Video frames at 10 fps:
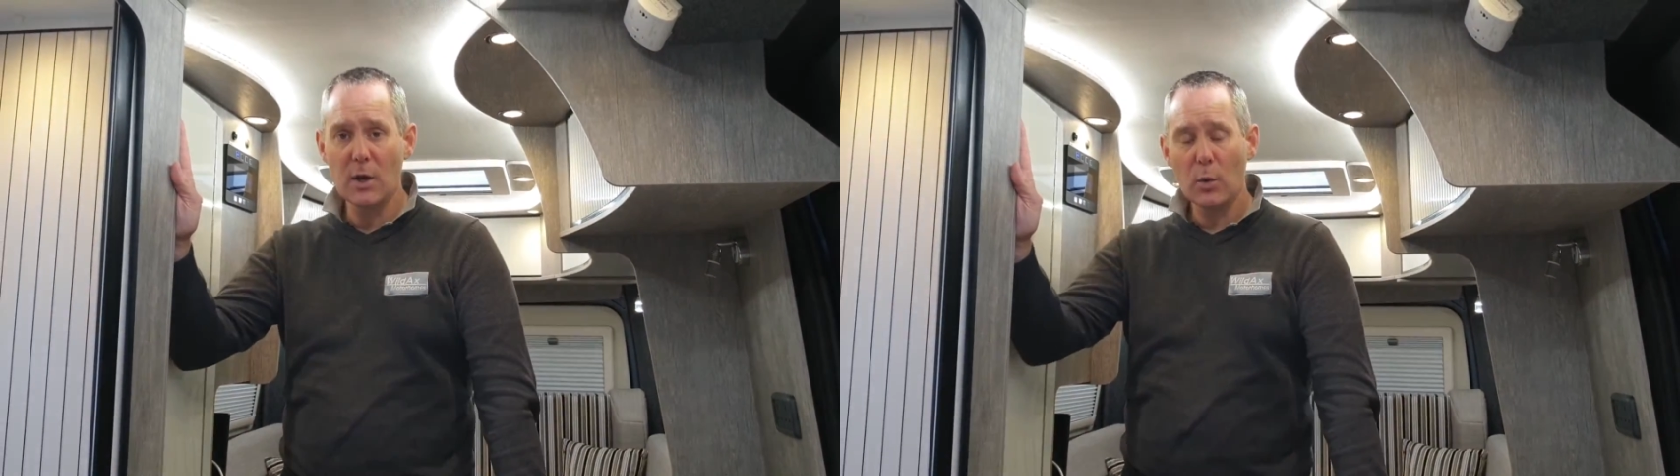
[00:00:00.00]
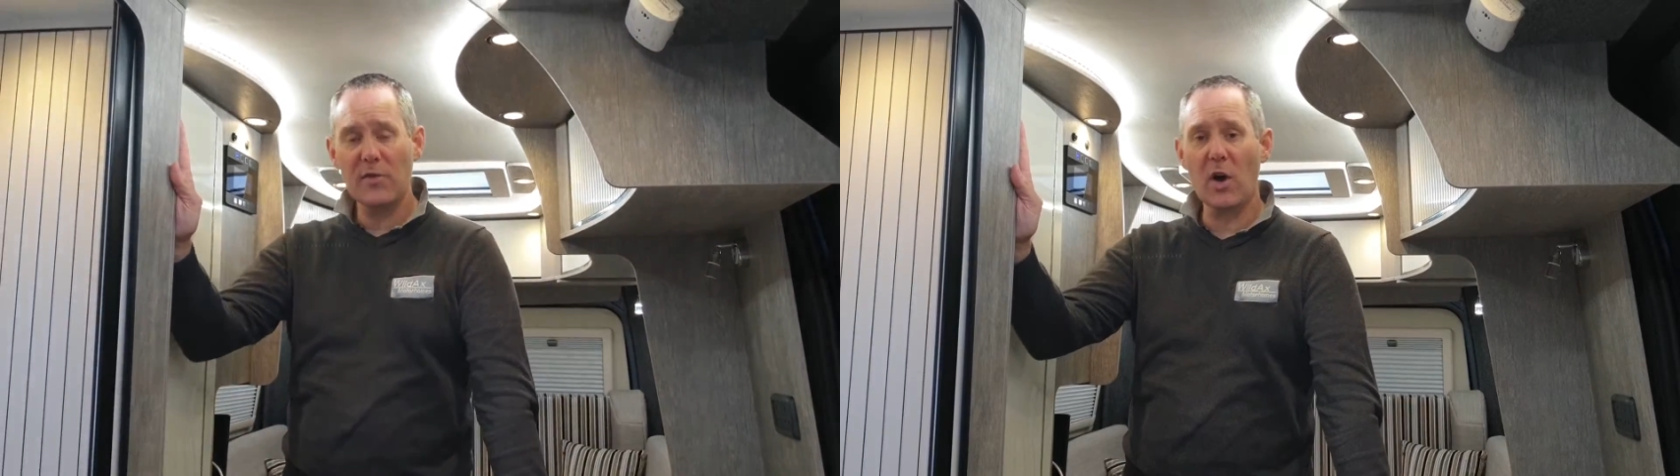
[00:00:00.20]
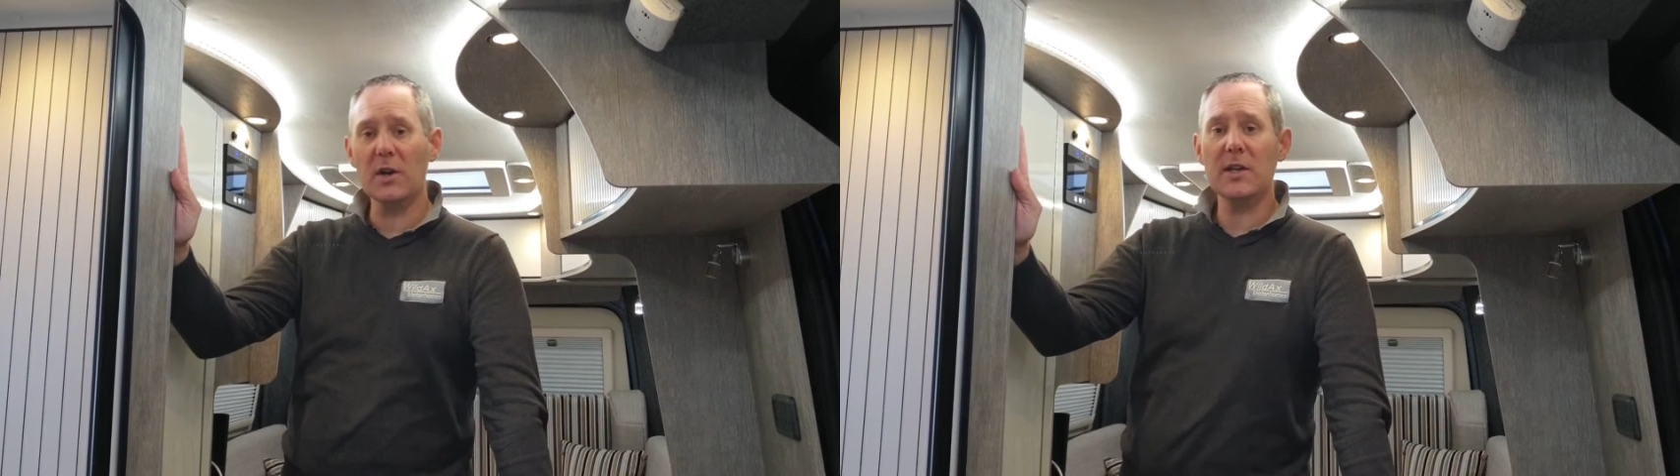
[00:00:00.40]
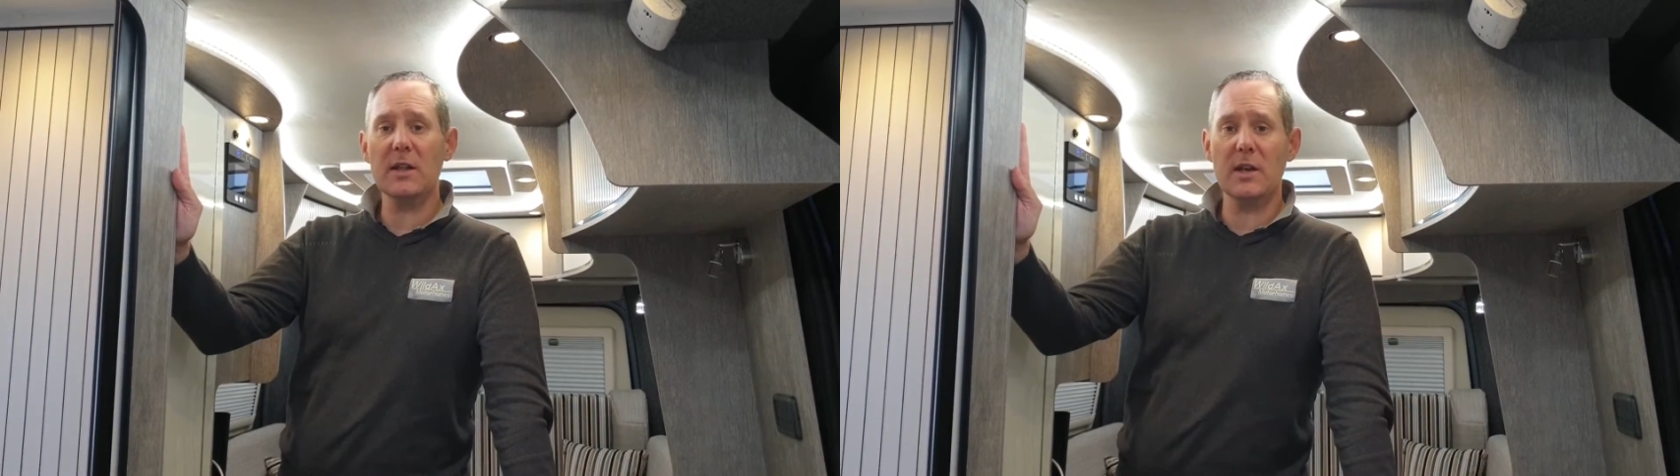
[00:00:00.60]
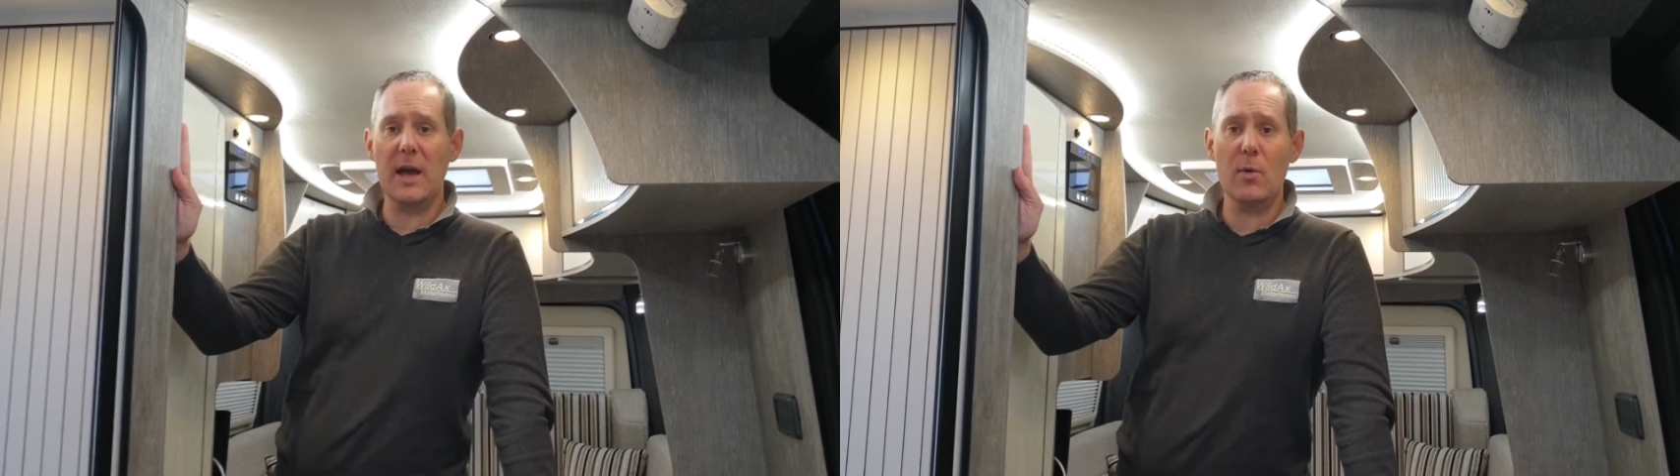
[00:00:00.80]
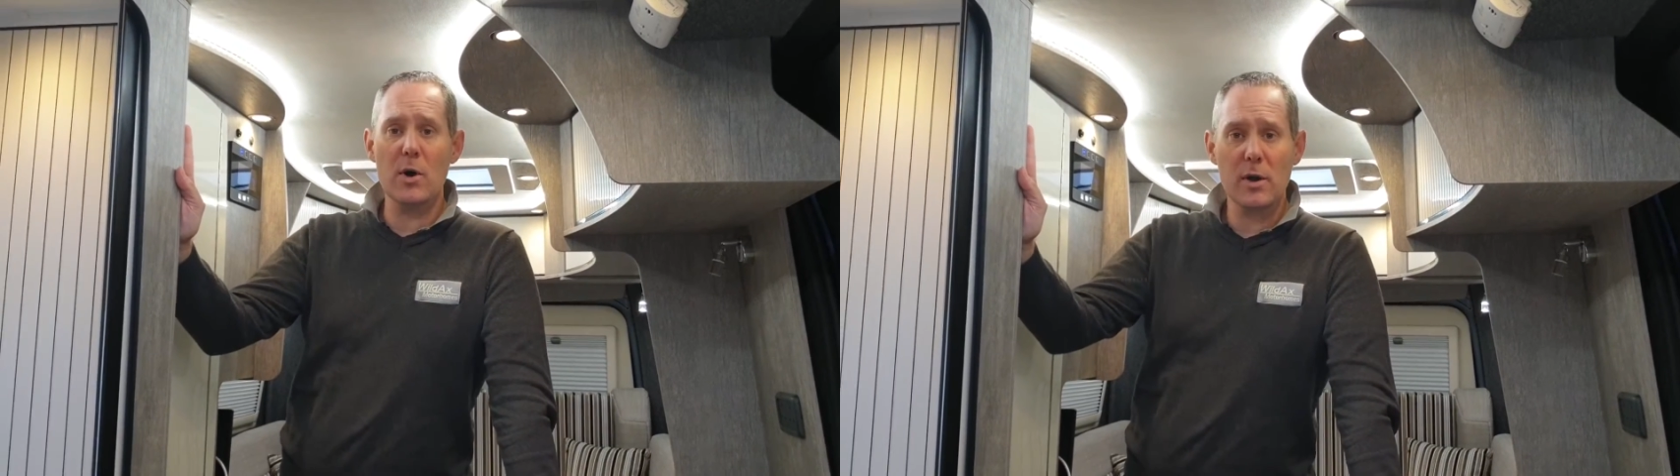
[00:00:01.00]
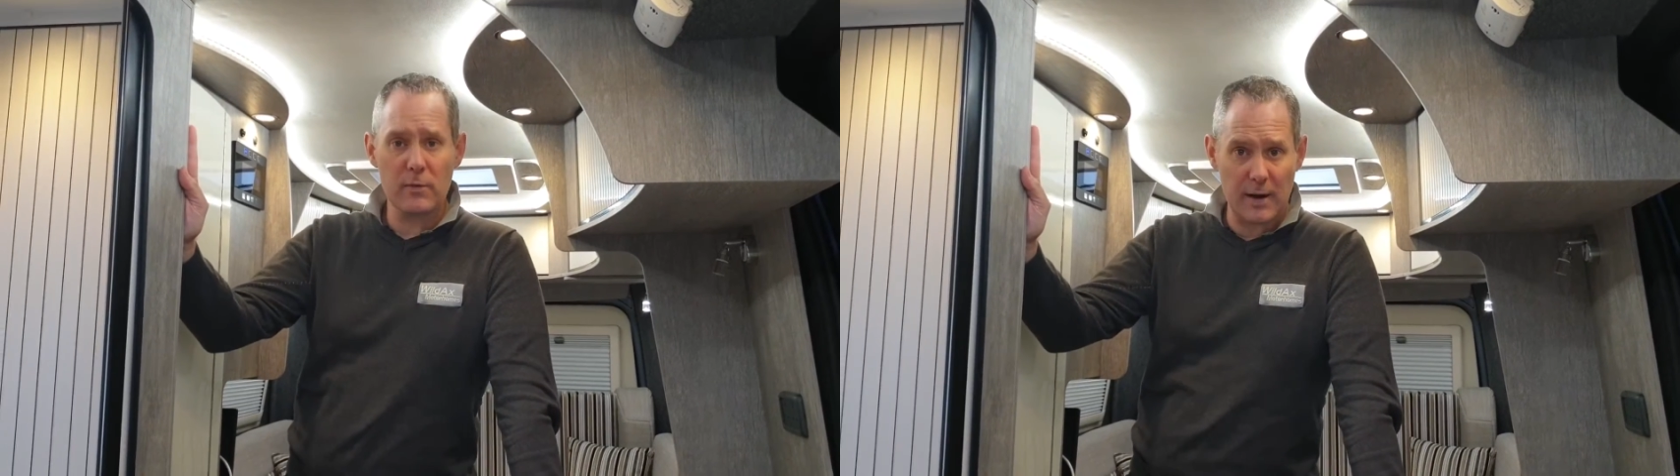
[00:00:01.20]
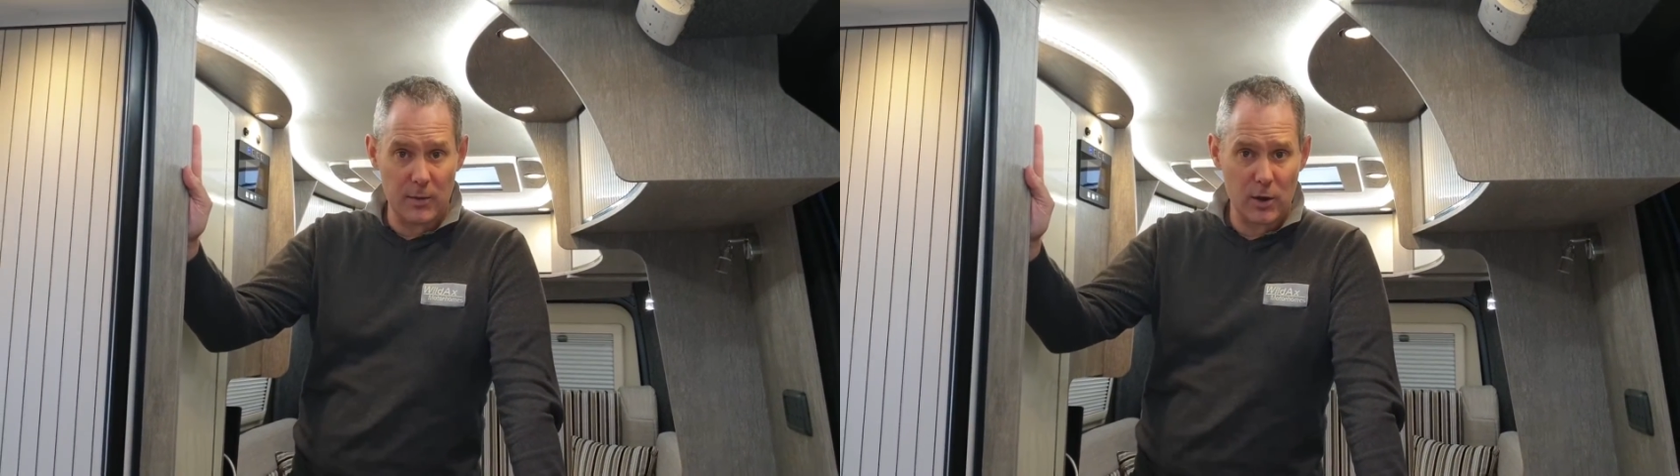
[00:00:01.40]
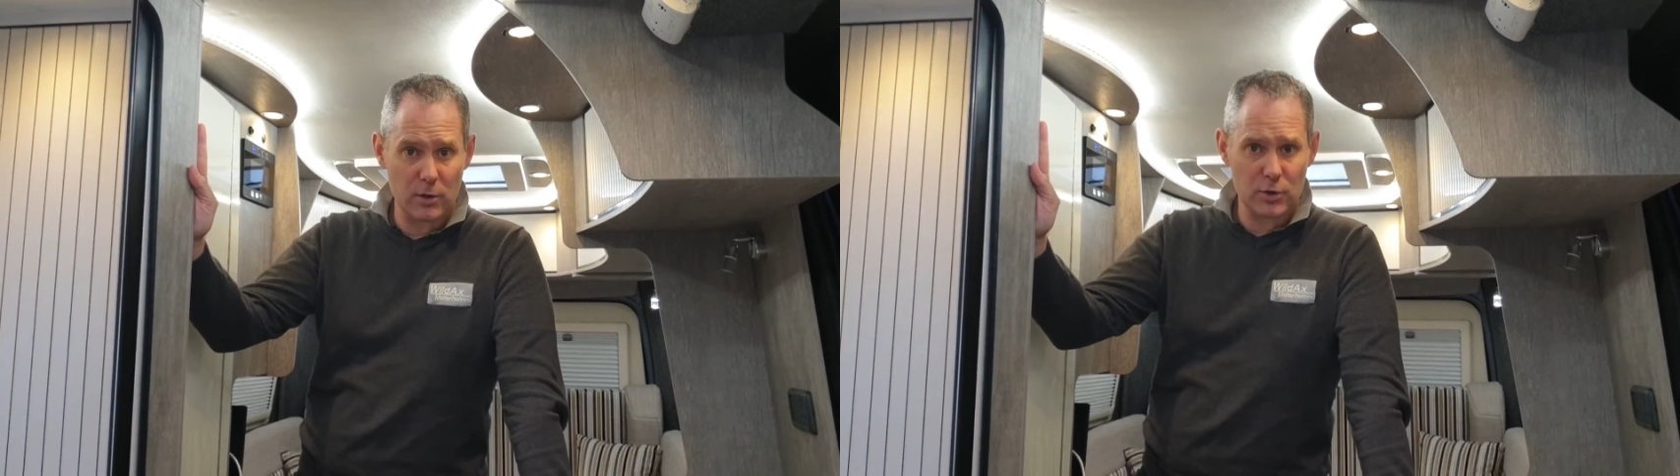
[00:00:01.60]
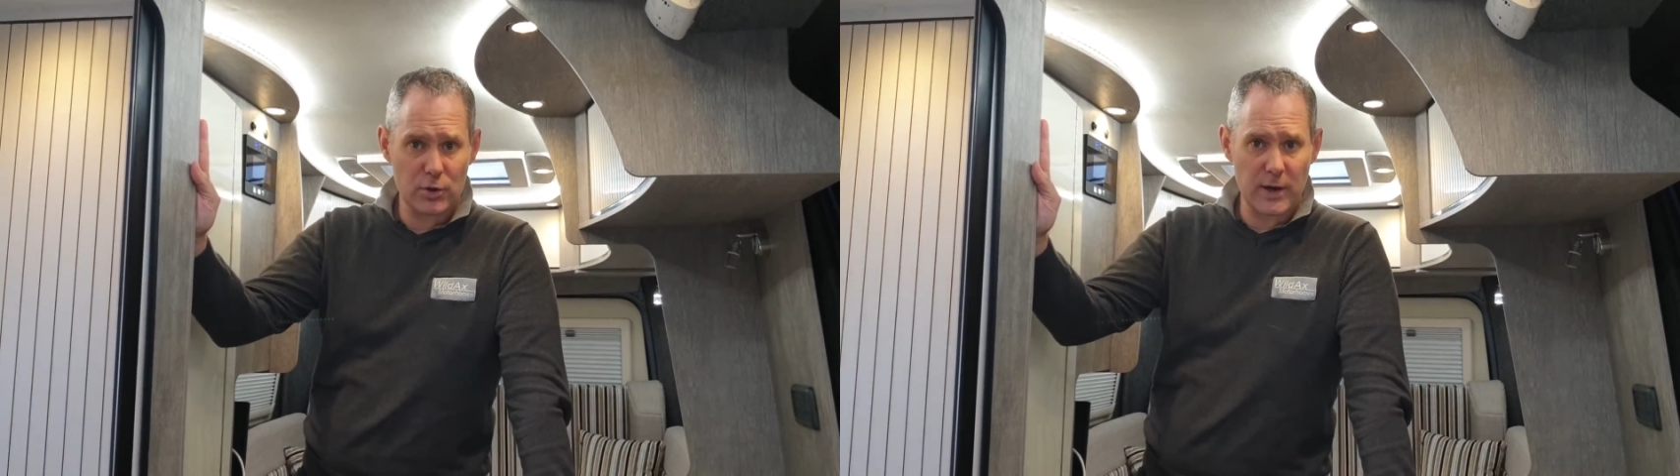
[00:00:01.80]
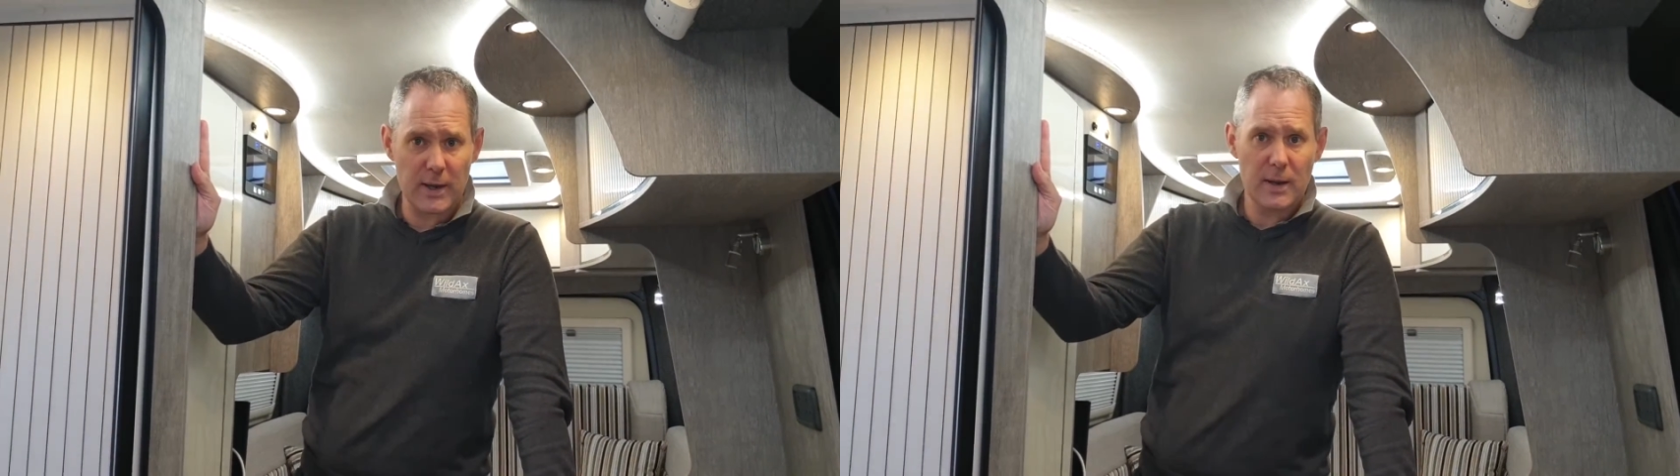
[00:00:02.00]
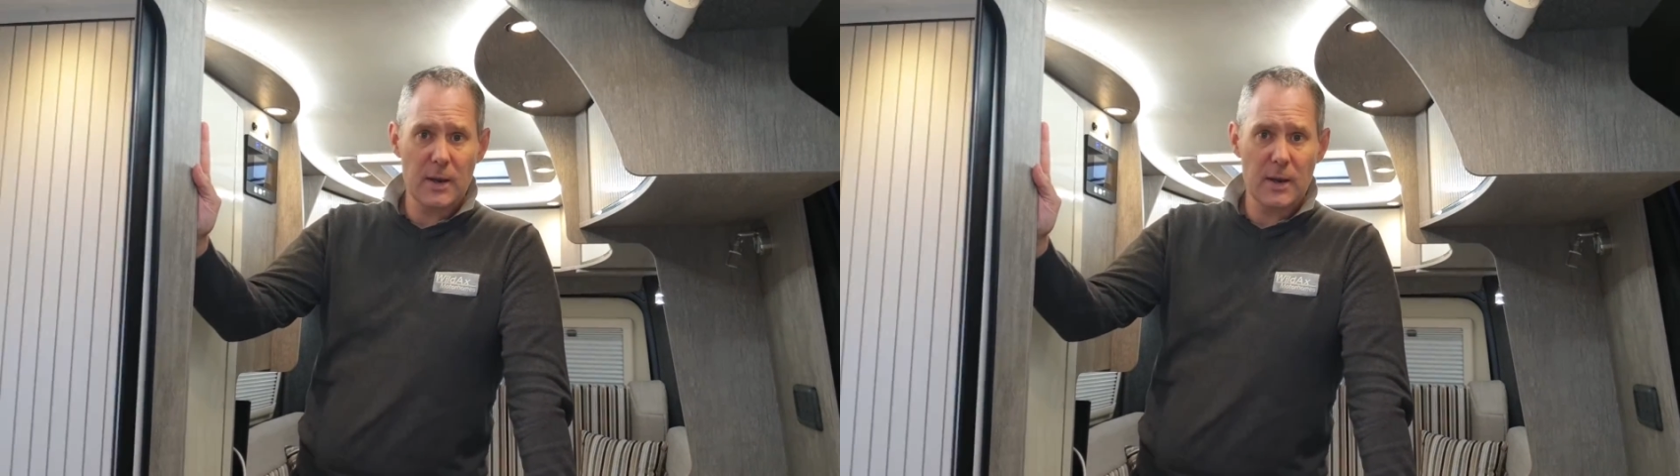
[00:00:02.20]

we've got a dealer network around the country.